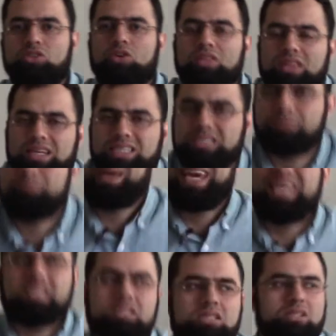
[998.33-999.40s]
on the
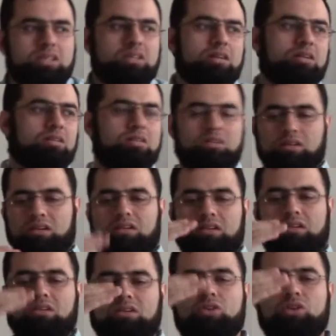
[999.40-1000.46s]
space
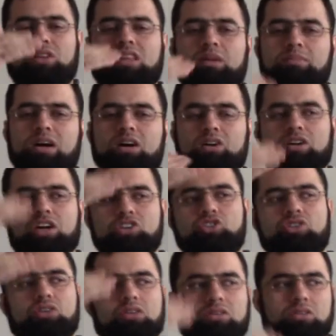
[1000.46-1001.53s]
or the
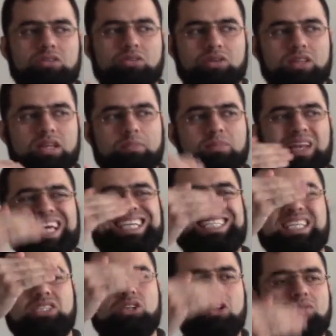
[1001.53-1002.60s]
makhraj or the
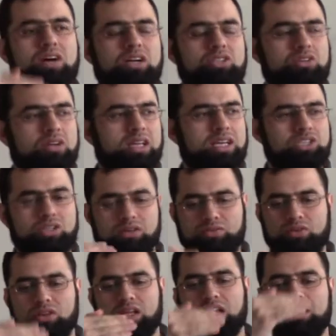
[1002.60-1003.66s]
places of articulation
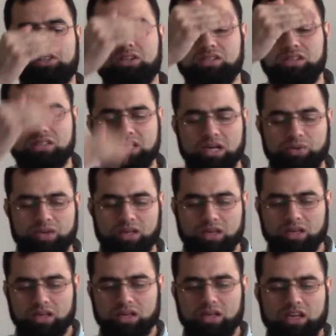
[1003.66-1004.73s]
for the letters. He's going
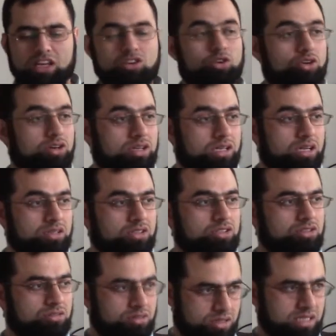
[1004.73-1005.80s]
in order. Did
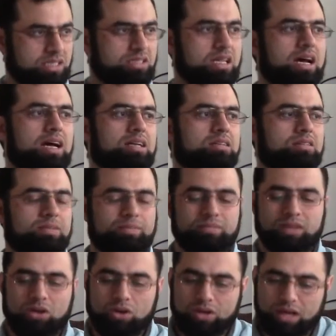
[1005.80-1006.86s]
you notice that?
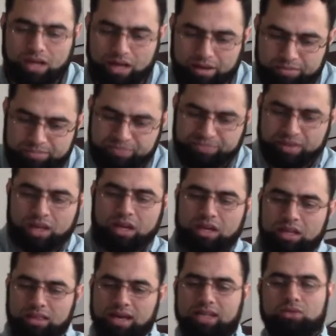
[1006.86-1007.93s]
Okay.
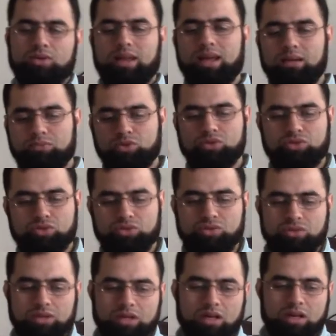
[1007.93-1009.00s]
That will help you
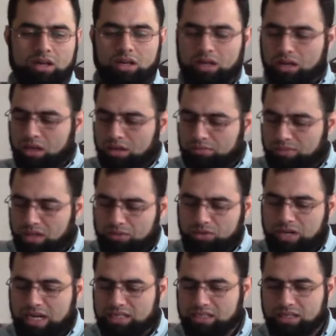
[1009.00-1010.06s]
to
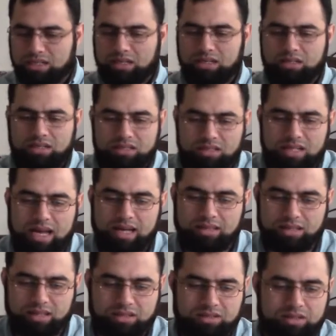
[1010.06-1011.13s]
memorize it and
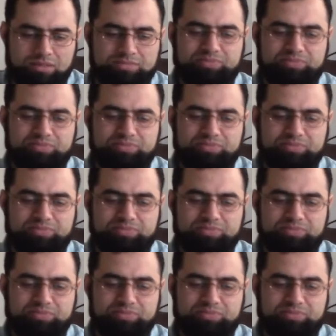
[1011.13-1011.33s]
understand it.